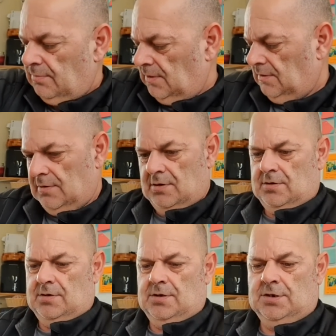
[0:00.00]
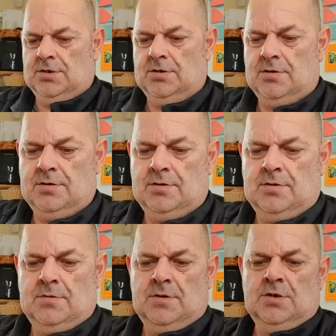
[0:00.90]
They'll be gone by
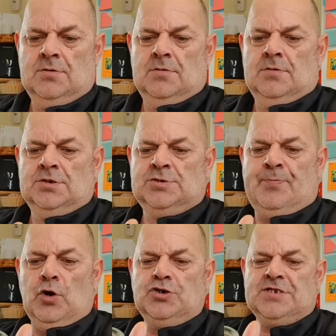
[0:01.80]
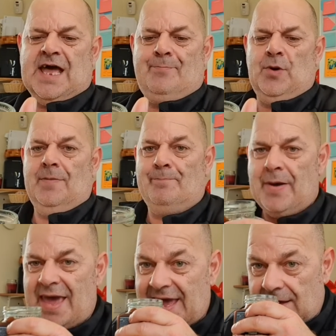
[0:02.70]
Friday. Spiced apple and
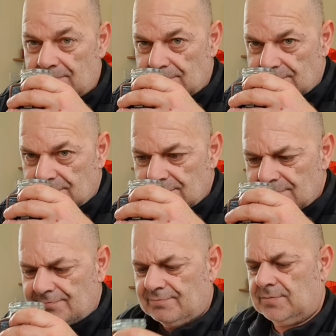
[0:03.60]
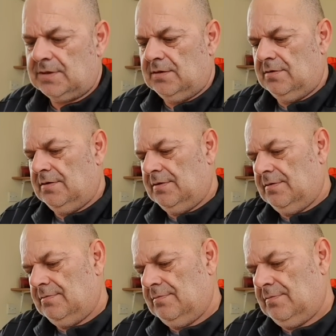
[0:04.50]
pear. Mm.
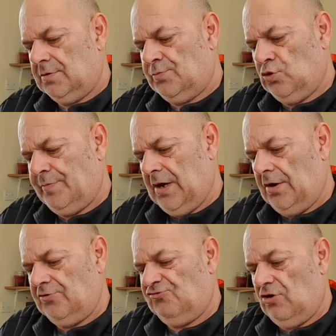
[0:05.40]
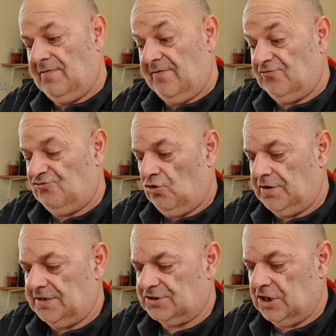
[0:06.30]
We'll put a bit on and try it. I've never
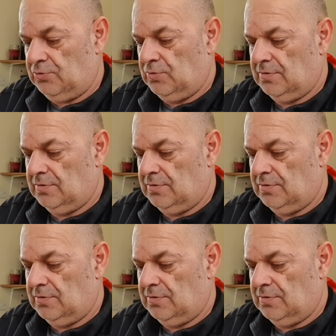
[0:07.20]
tried it, so